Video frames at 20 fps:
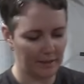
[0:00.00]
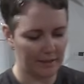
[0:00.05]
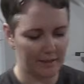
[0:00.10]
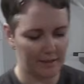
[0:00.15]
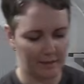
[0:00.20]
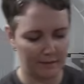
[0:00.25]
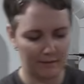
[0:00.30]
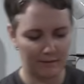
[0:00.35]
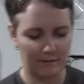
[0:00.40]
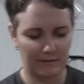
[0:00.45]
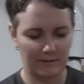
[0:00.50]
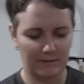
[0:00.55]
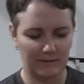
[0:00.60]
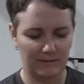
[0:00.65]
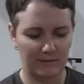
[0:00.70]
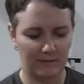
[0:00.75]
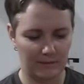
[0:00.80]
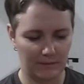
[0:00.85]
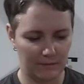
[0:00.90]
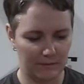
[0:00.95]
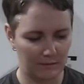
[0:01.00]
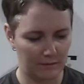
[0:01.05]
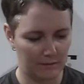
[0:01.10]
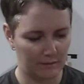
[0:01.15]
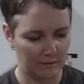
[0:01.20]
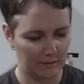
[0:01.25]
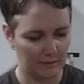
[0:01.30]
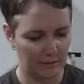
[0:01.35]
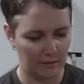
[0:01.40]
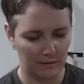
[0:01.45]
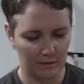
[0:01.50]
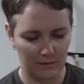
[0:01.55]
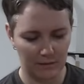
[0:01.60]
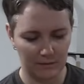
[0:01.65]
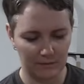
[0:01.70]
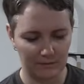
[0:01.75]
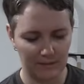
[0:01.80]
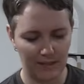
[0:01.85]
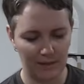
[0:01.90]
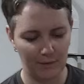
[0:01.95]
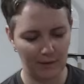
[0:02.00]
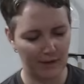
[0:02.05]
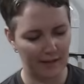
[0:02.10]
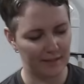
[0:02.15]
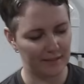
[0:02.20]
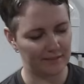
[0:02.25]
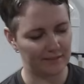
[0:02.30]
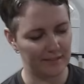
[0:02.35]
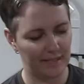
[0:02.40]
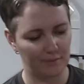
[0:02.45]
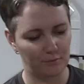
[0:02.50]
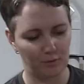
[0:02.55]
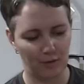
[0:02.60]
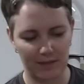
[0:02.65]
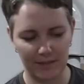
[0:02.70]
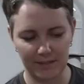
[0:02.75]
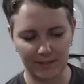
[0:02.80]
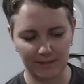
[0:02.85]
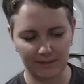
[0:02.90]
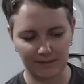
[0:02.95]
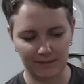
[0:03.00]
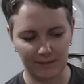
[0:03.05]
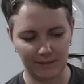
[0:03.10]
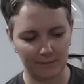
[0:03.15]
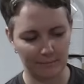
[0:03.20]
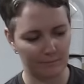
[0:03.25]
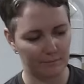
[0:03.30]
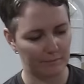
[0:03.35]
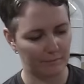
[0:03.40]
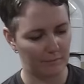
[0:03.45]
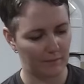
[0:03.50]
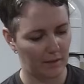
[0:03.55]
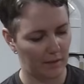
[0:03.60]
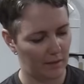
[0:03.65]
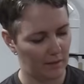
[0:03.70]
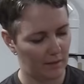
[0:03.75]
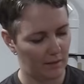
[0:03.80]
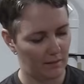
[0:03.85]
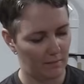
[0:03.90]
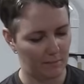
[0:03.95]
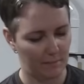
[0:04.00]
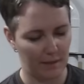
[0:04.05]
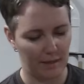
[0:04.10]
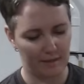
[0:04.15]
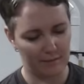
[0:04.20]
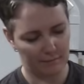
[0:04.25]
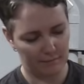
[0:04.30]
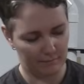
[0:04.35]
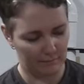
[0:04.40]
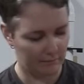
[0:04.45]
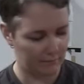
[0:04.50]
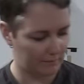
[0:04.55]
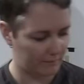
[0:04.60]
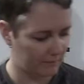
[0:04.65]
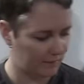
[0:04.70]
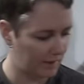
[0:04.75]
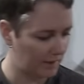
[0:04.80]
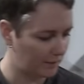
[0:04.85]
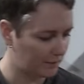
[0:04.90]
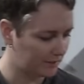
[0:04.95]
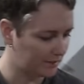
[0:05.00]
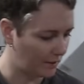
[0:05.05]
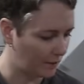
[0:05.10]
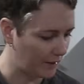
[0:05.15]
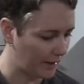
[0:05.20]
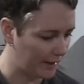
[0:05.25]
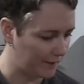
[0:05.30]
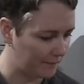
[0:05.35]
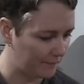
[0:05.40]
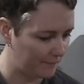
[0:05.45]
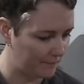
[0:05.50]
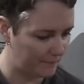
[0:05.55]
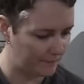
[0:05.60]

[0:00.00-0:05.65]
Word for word: break it. So that one kind of snapped right at the seam, but it was okay.